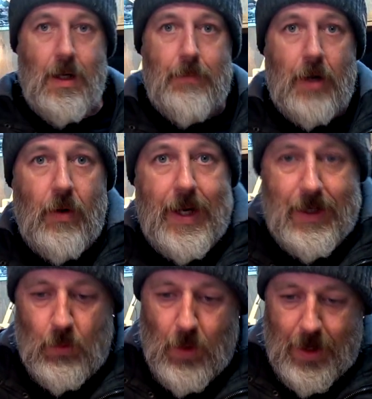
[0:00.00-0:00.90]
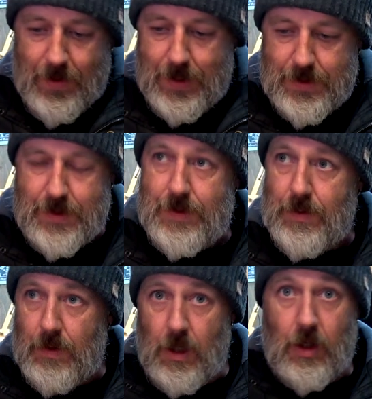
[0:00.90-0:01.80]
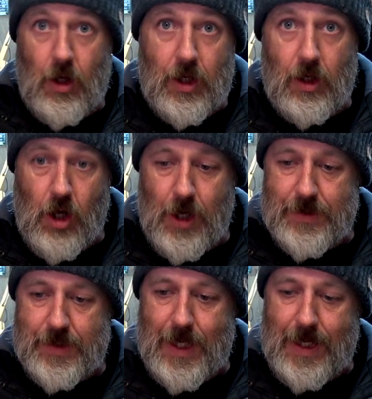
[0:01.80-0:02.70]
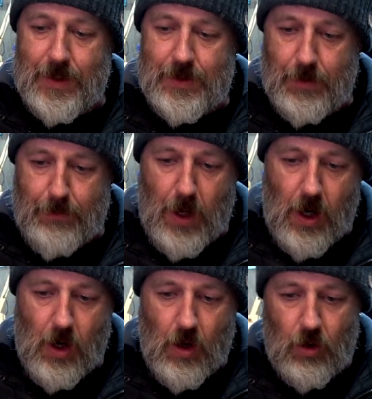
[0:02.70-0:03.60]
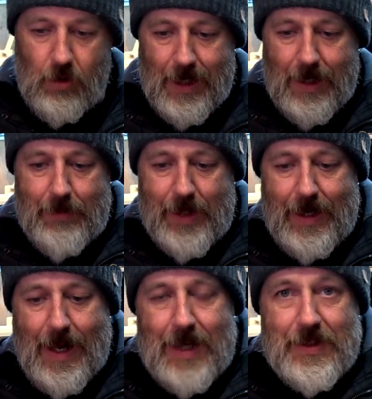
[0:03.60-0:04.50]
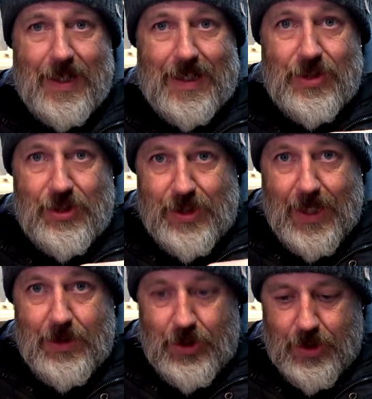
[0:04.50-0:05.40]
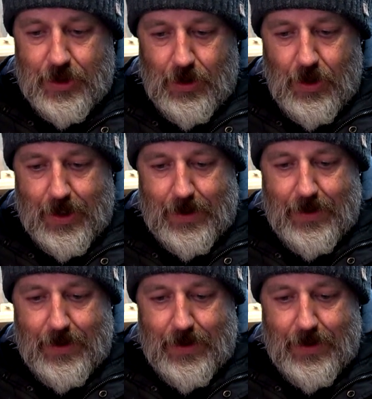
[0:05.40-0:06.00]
But I reckon one of these, like a light stand that's a pole, but then it has an extension like